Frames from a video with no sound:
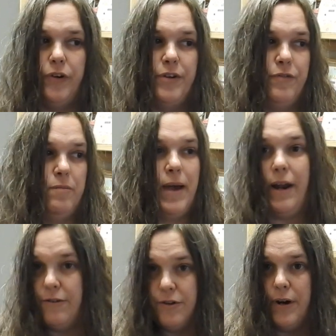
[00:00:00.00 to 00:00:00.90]
different
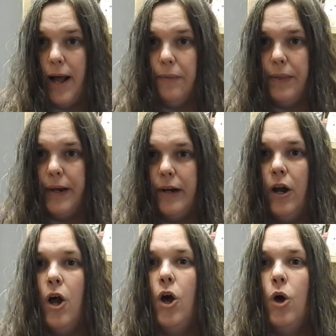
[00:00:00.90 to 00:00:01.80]
patterns that are out there,
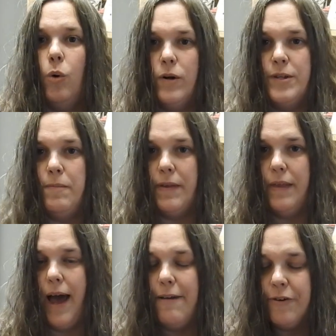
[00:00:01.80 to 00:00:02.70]
or something
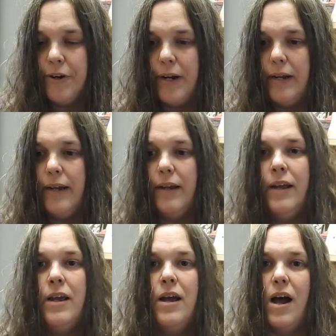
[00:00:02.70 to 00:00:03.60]
that I've created.
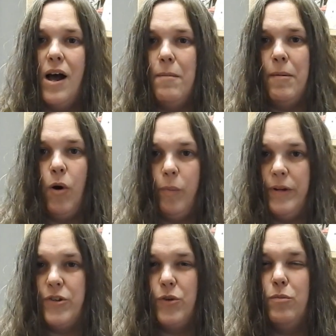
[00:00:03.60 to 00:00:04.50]
I'm hoping
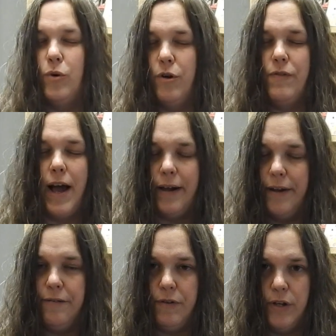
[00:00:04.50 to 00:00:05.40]
to do more of that
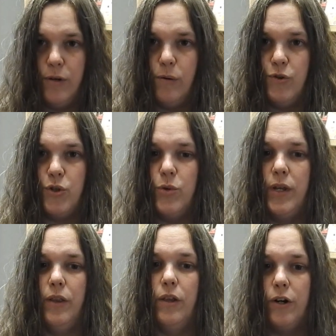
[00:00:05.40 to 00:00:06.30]
kind of video so you
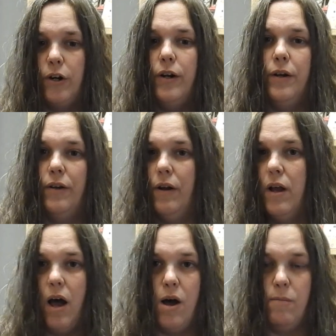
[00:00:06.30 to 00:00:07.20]
can learn
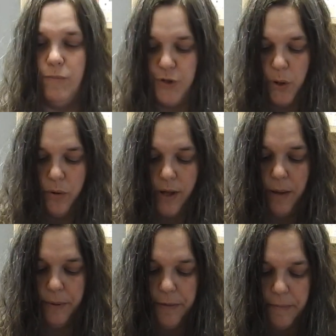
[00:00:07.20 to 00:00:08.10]
and sew
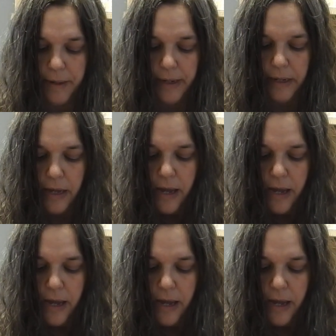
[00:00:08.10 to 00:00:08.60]
along with me.